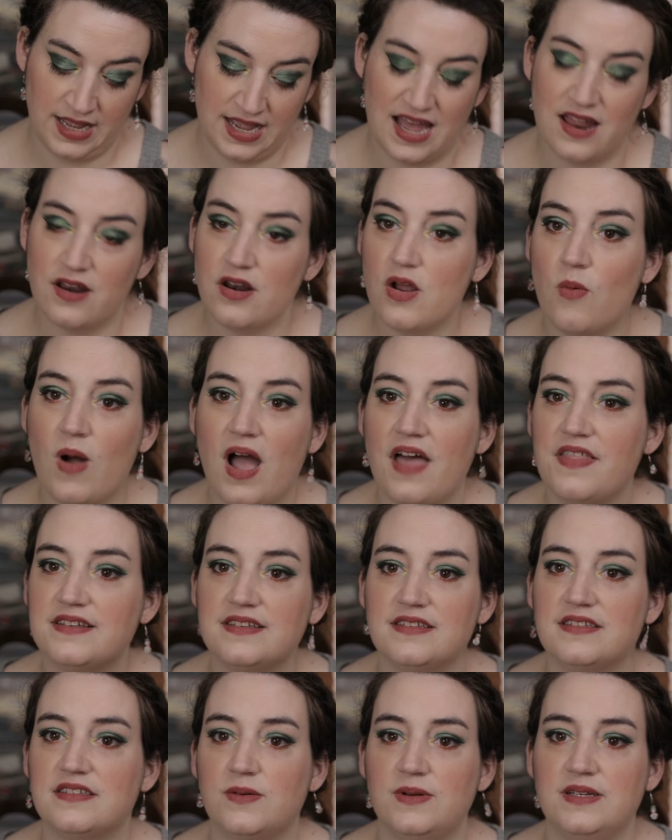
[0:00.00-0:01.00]
I don't know why
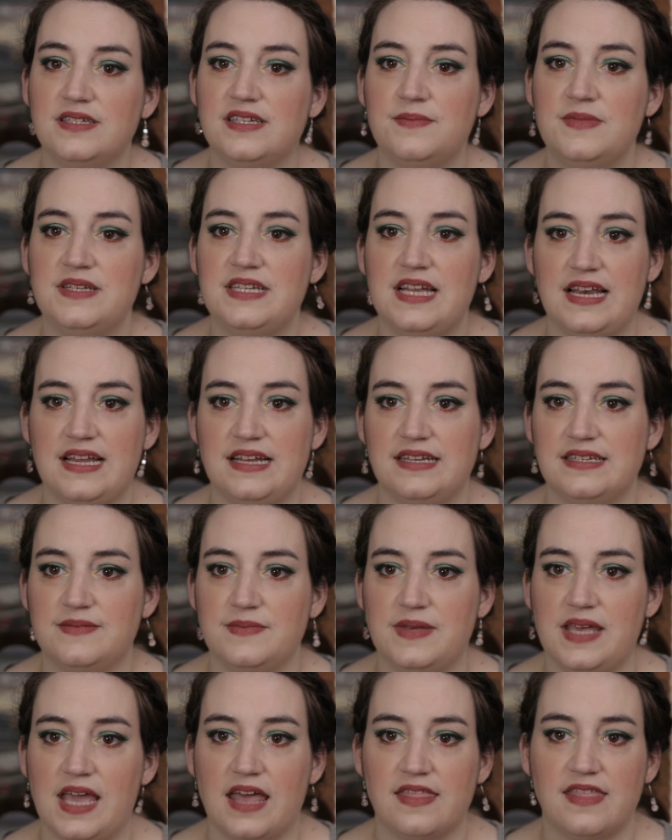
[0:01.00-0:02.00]
this is so intimidating to me.